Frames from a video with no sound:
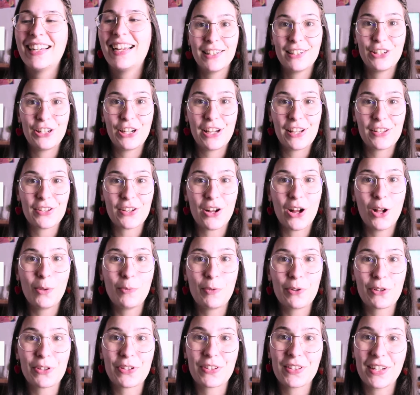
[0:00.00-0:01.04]
She's
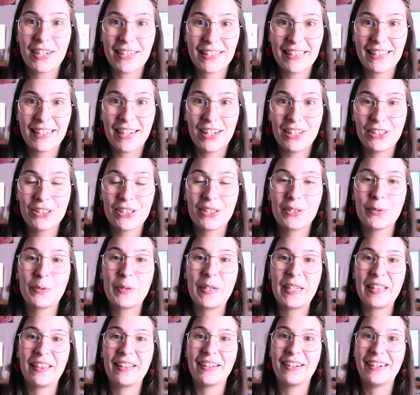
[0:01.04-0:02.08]
almost starting out
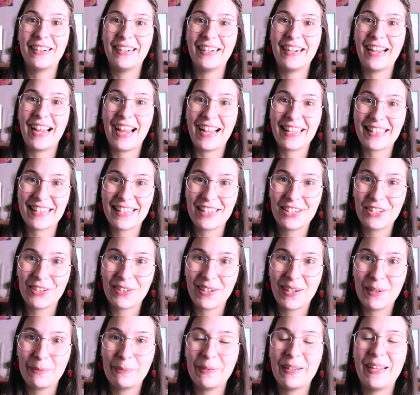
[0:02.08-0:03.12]
with her Etsy
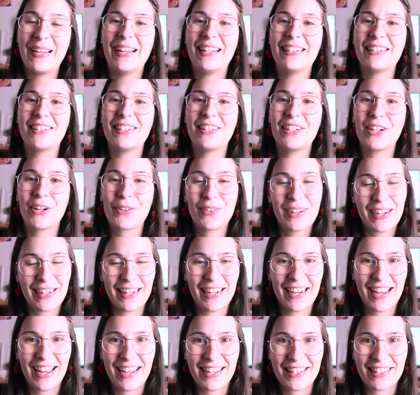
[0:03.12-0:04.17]
shop and she
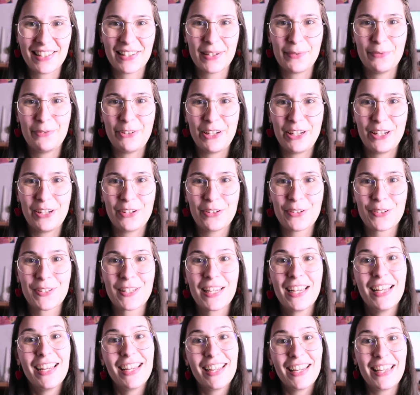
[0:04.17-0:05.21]
already has some videos
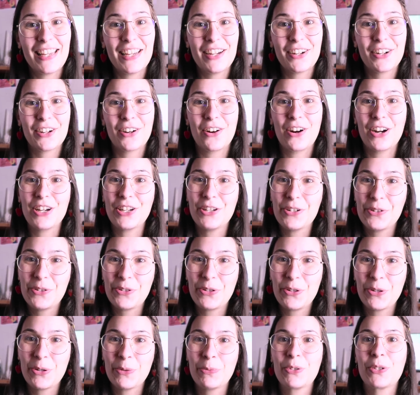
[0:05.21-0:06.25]
here on
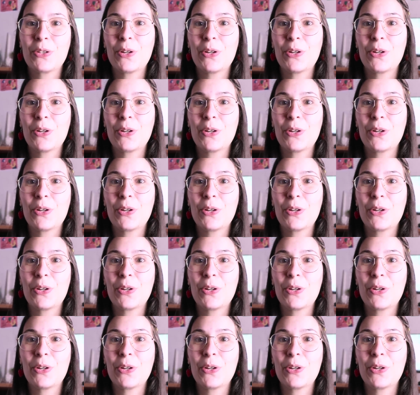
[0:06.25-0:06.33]
YouTube.